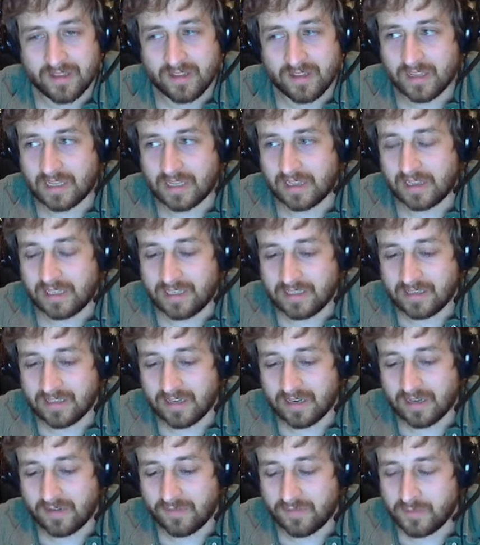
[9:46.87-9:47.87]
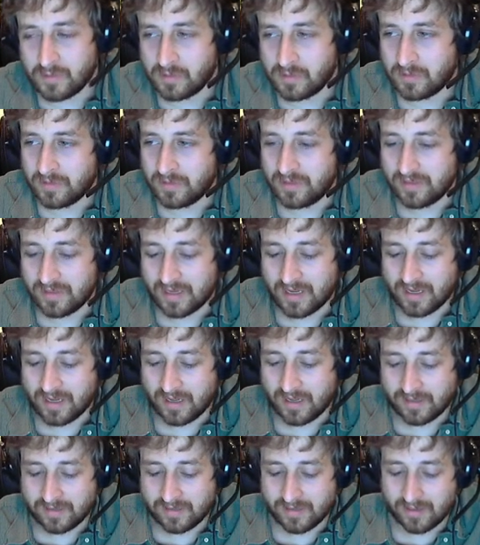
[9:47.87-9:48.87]
late-night food
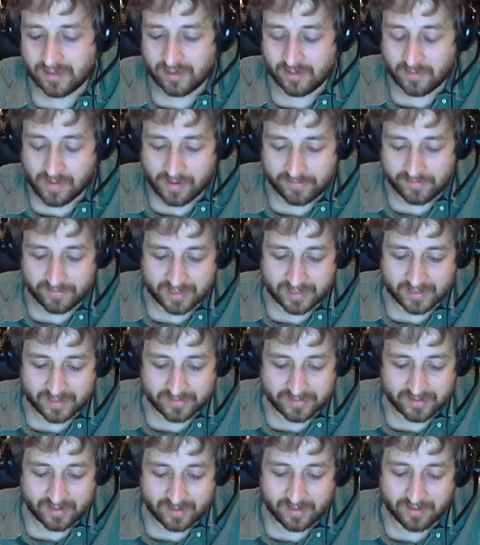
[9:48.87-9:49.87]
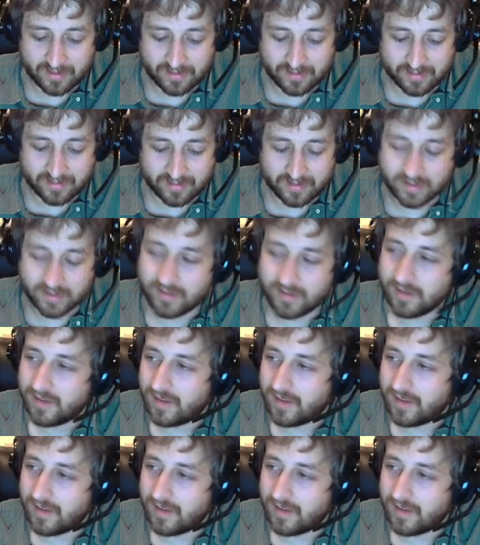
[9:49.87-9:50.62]
at Waffle House there, and then